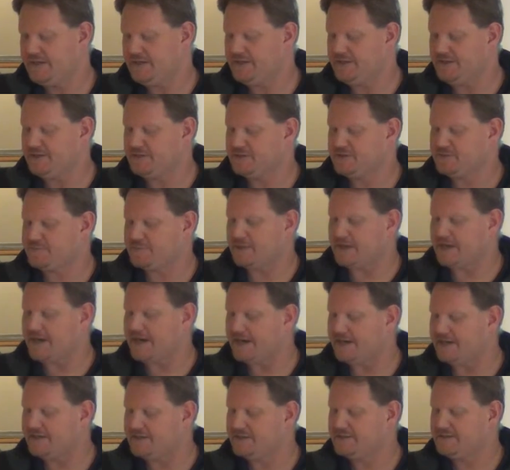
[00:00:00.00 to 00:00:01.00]
years
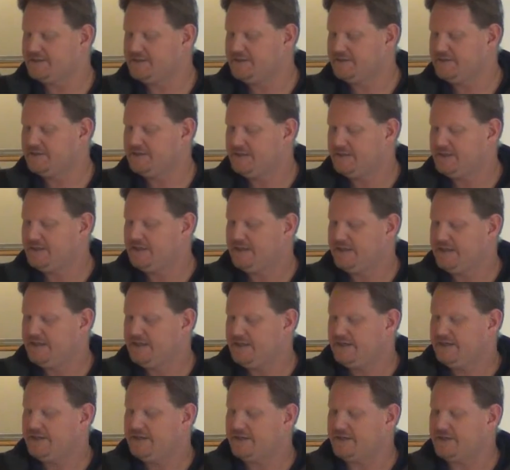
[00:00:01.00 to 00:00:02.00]
prior,
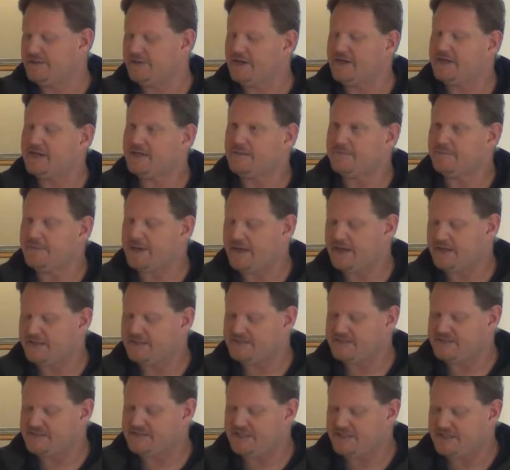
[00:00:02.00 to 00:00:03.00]
graded them out
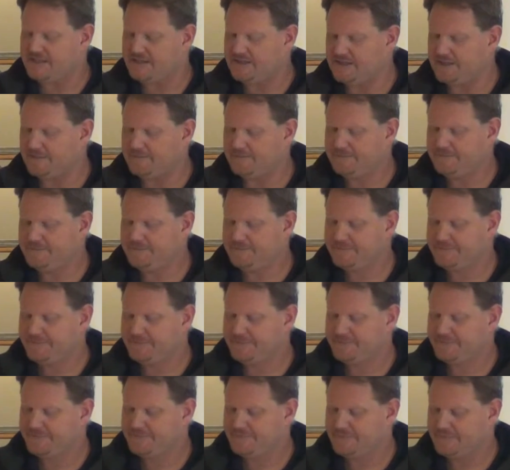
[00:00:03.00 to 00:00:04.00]
and seeded them,
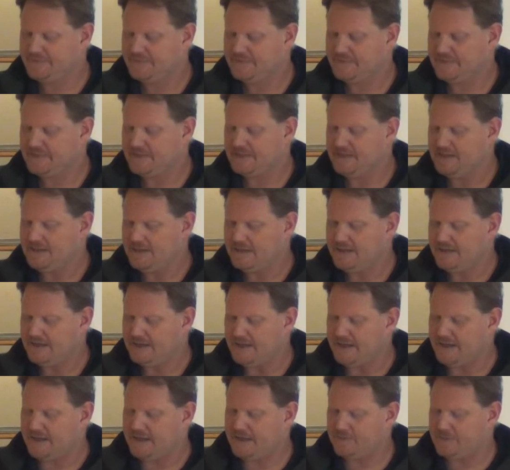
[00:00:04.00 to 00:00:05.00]

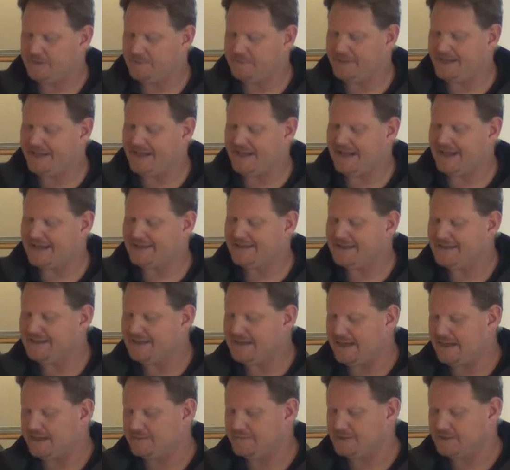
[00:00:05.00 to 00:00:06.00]
and we began the
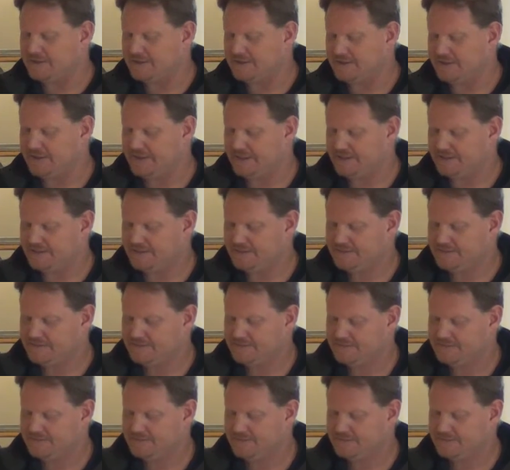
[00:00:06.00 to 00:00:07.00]
dam clearing.
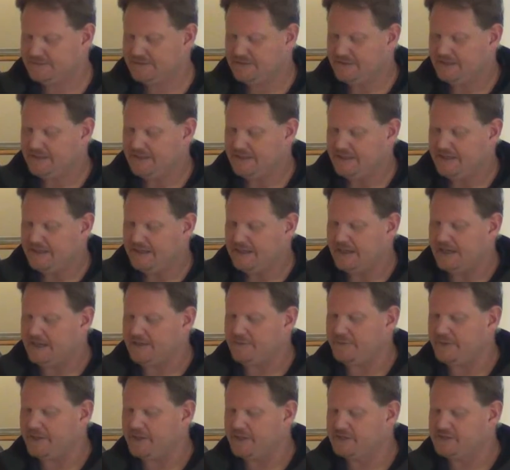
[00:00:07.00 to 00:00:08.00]

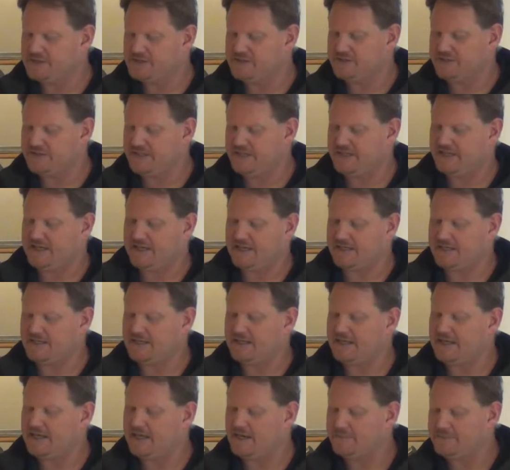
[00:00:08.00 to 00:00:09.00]
And we also did a
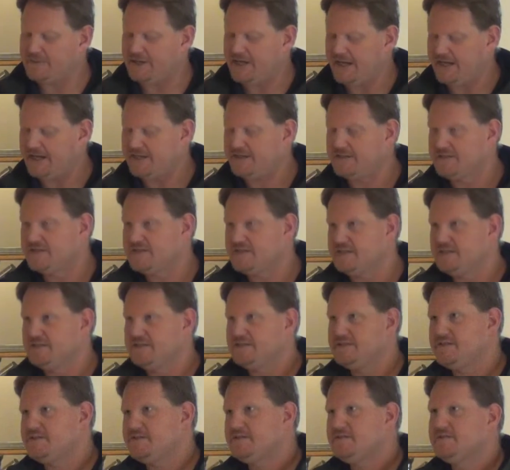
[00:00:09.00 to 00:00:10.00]
cleanup at
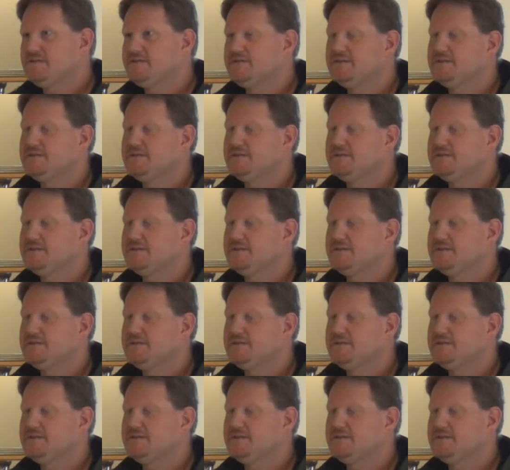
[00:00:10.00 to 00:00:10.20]
Anderson's,